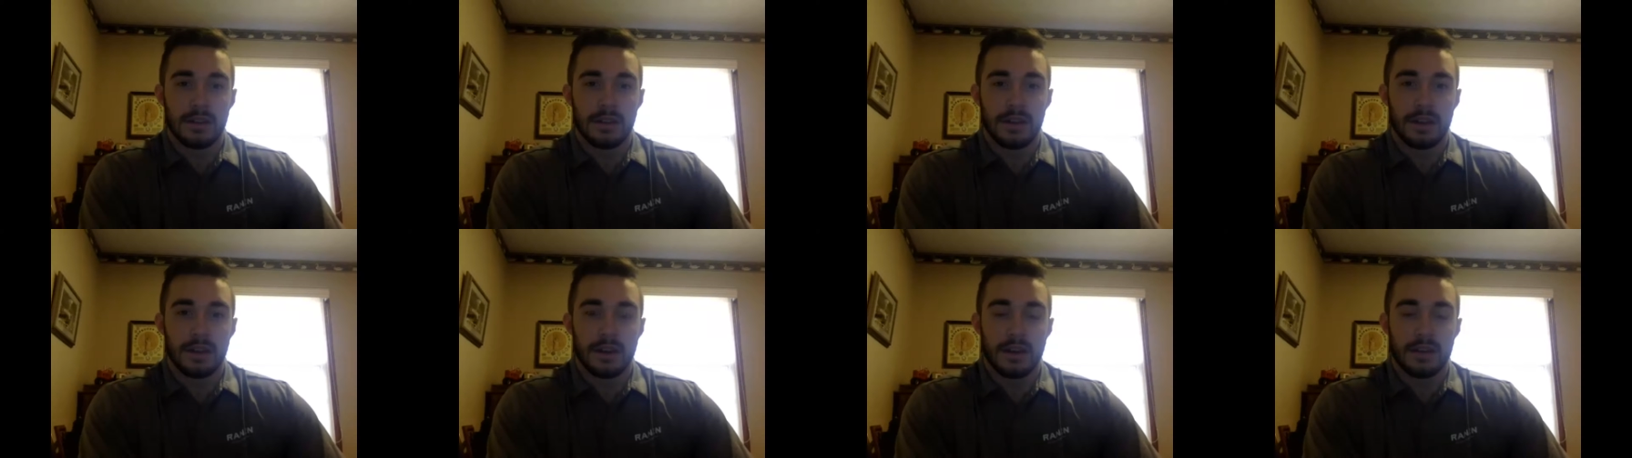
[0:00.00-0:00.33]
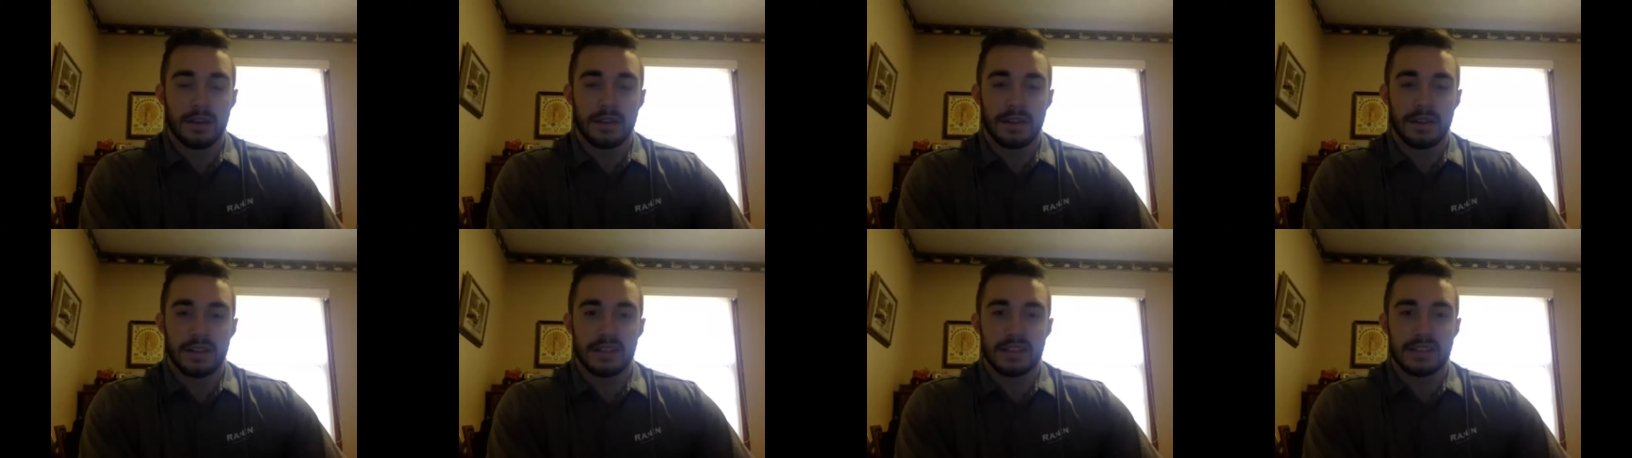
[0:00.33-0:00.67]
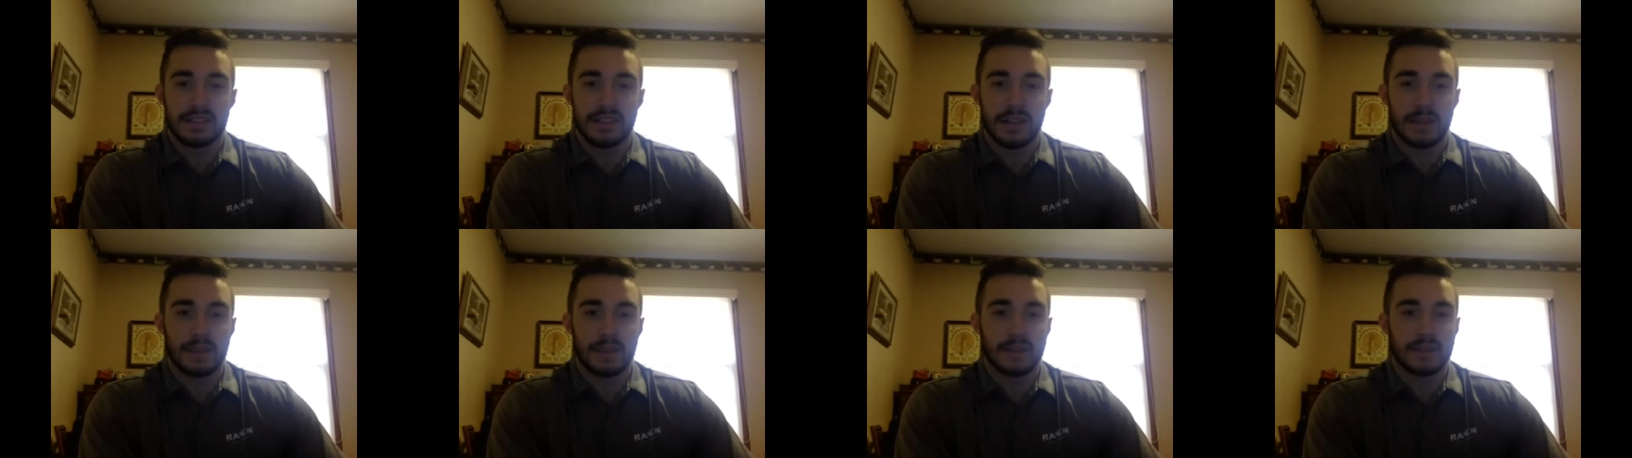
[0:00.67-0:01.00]
Uh, I think it's
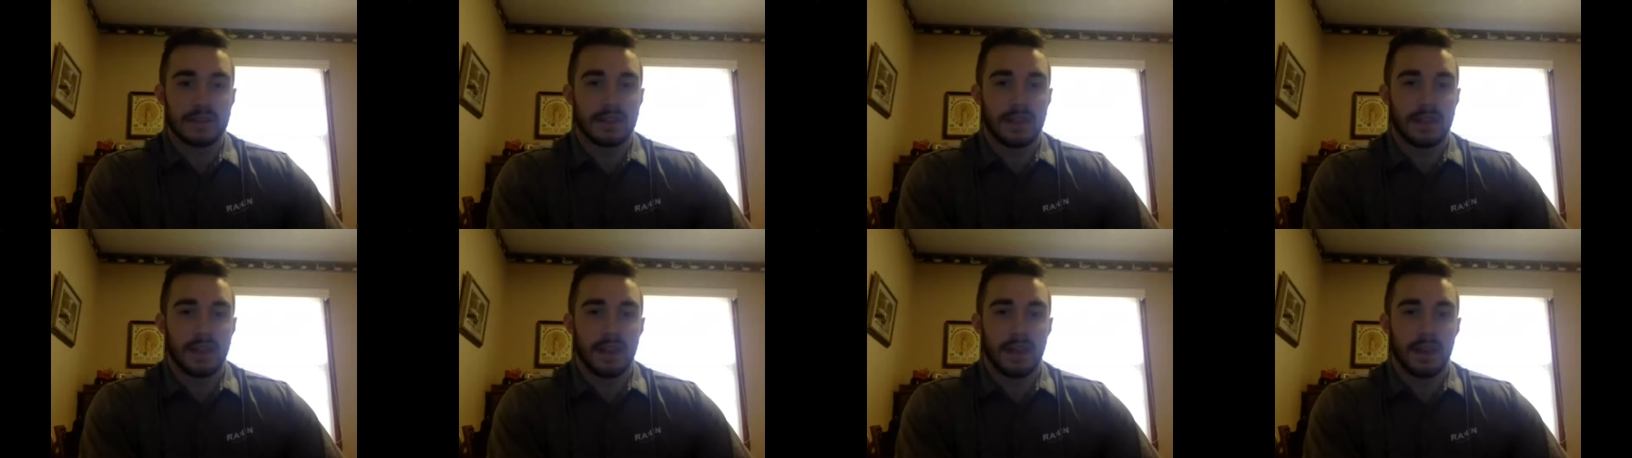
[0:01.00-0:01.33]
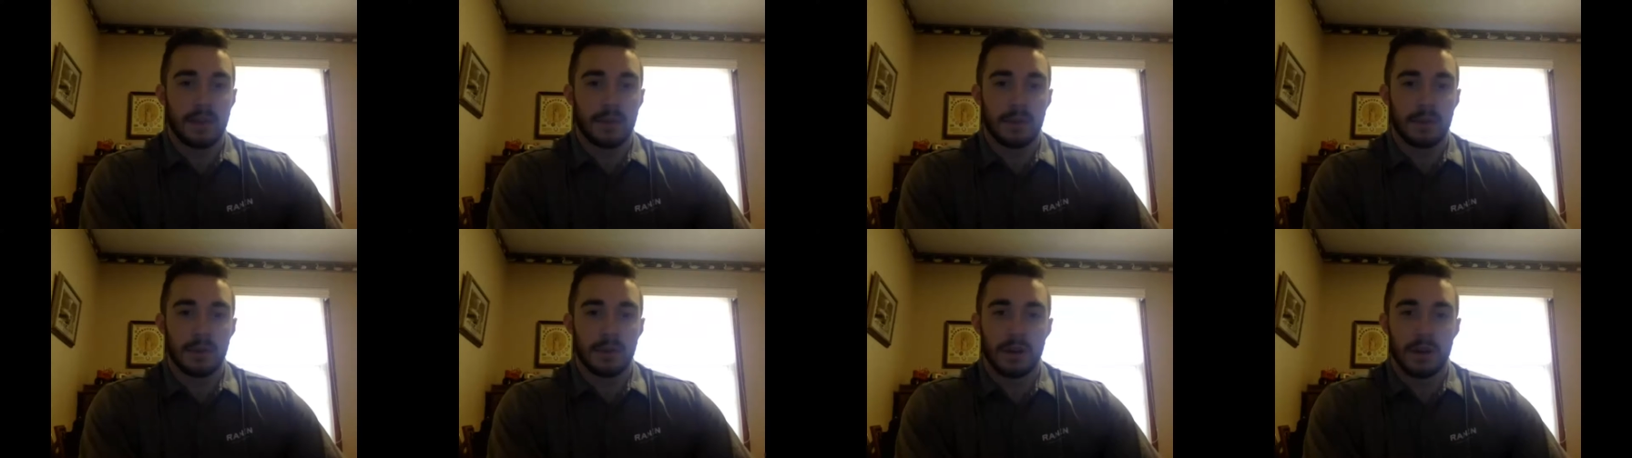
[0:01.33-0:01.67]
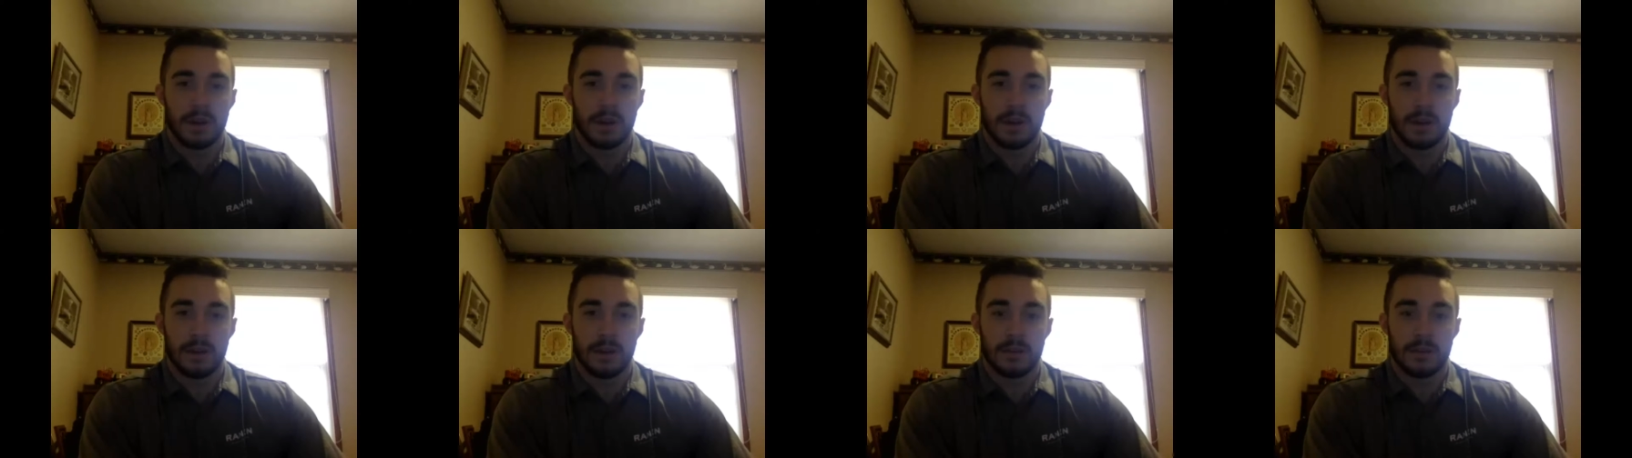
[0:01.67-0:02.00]
safe to say we
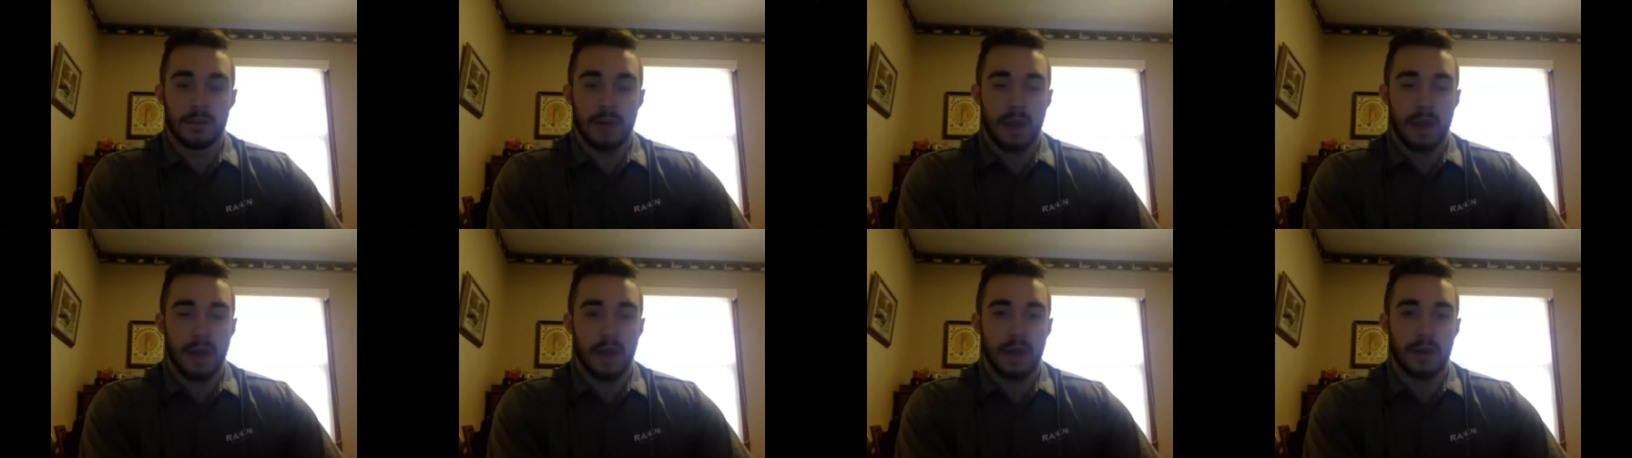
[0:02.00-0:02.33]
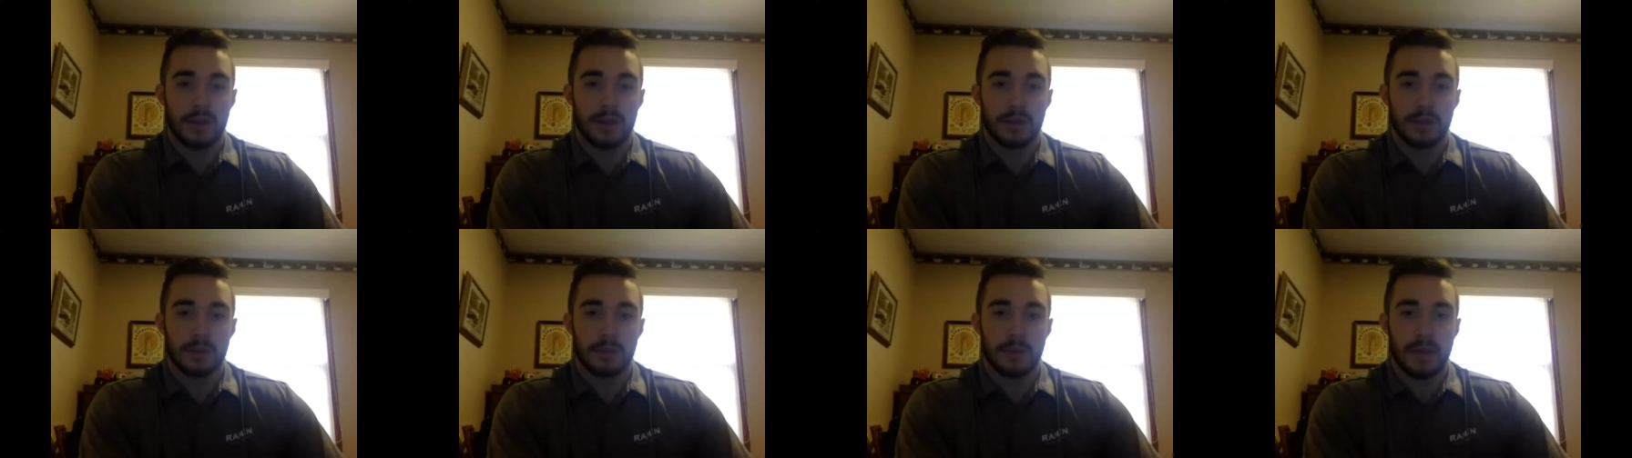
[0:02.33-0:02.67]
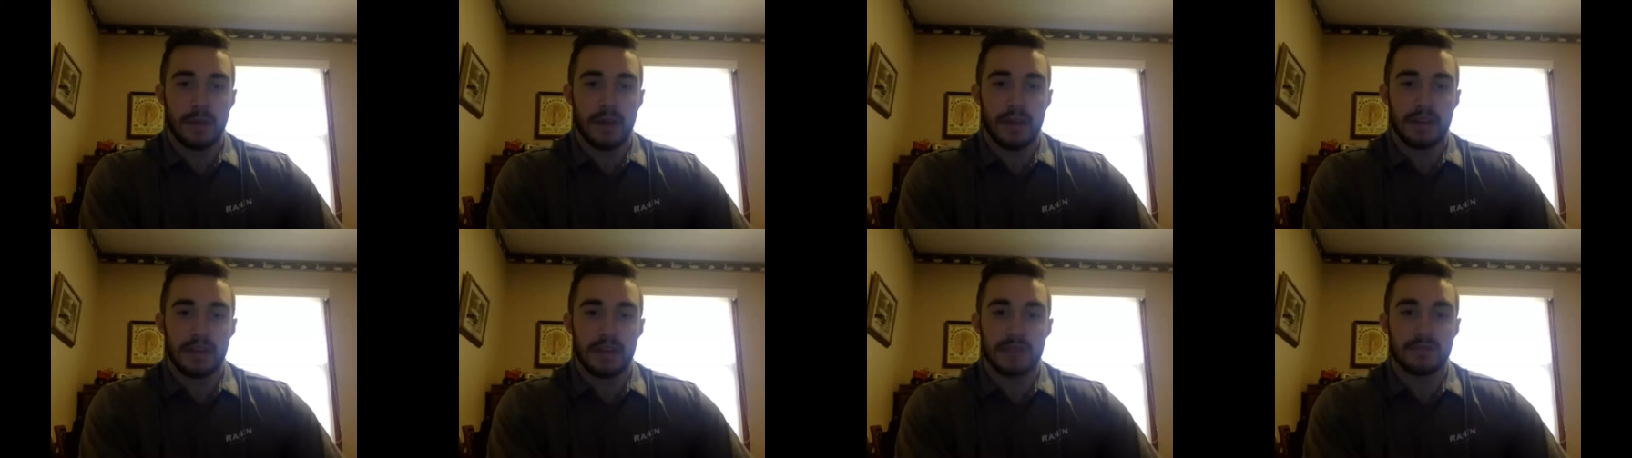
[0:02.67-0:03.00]
all admire your
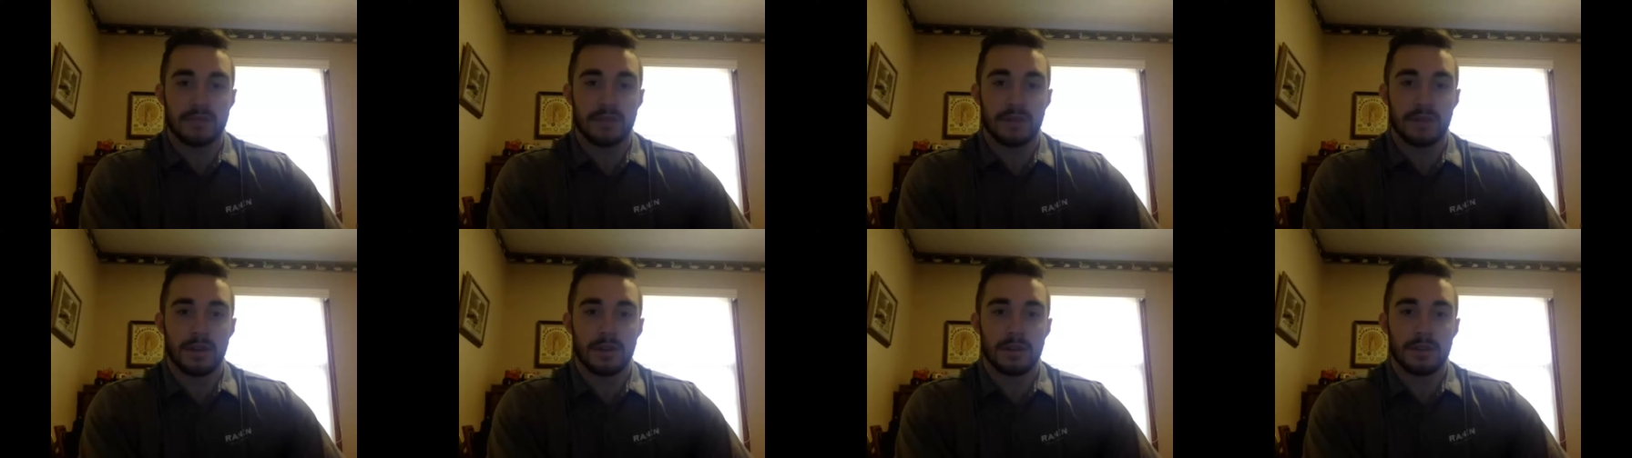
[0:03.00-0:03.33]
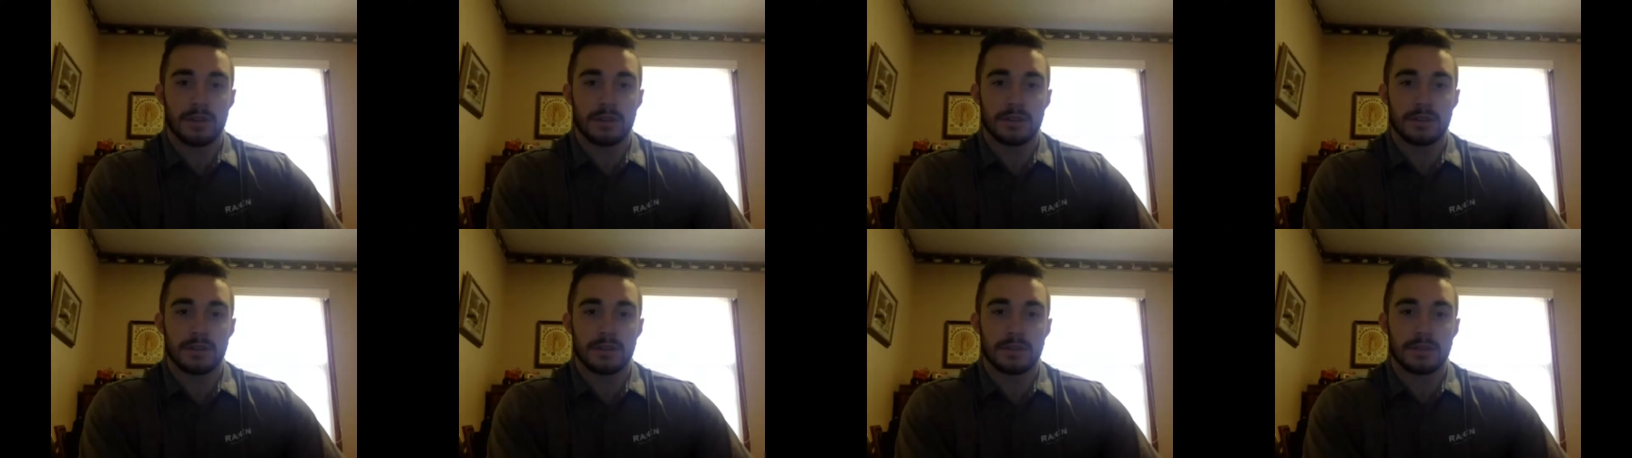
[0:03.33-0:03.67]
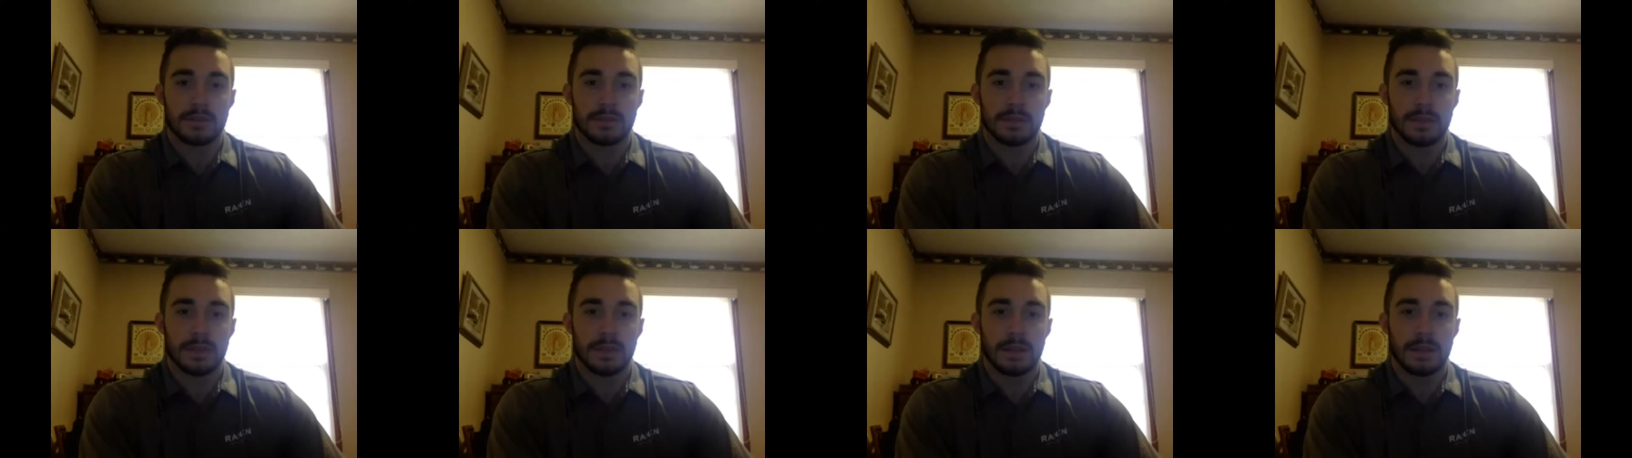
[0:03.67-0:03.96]
passion for others